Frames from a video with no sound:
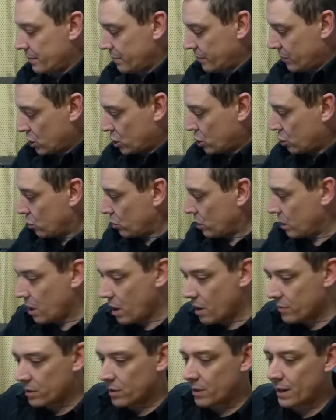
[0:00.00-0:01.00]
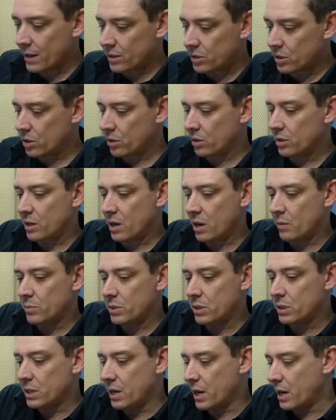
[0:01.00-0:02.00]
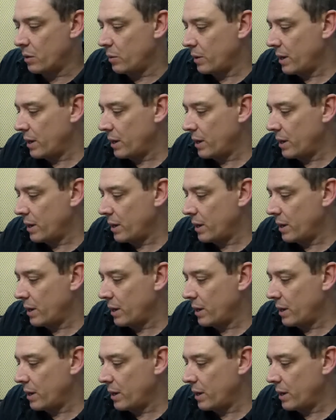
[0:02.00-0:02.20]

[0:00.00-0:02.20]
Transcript: shortly after that turned up today,